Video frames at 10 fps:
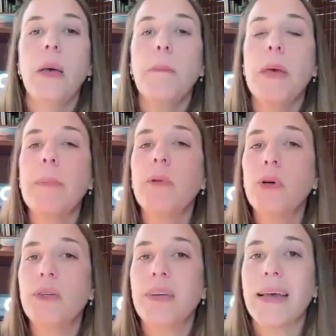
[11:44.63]
People
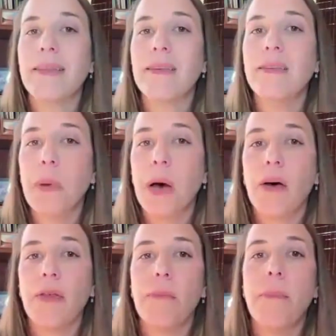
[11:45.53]
who take this
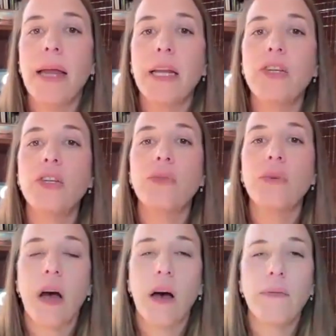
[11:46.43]
path manage to
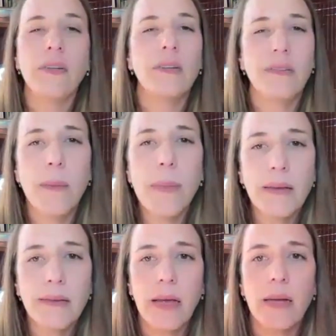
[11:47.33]
recover to some
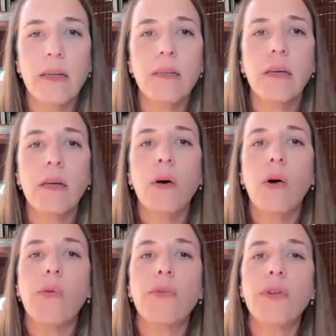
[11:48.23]
extent,
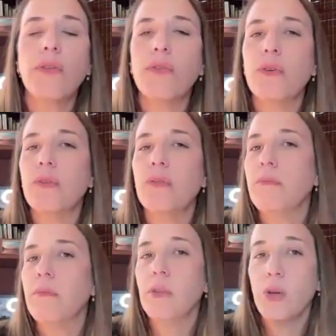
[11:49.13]
often through
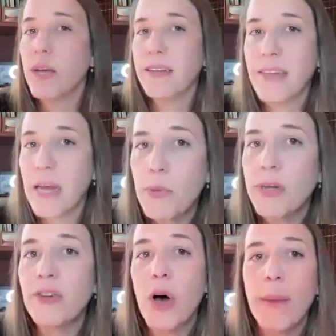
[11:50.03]
that
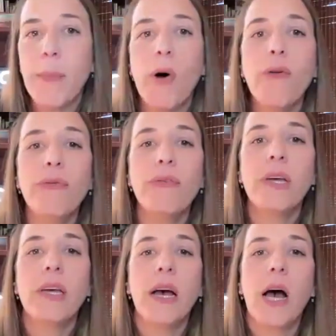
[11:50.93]
temporary time off
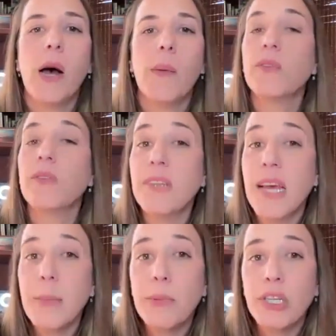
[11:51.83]
or some
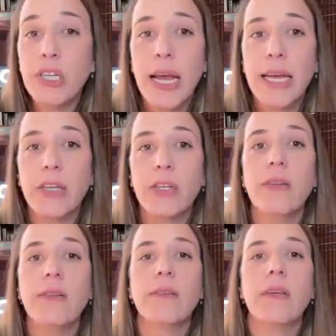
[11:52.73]
temporary
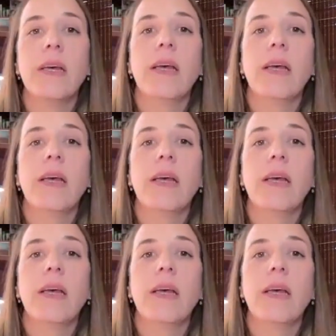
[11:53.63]
changes.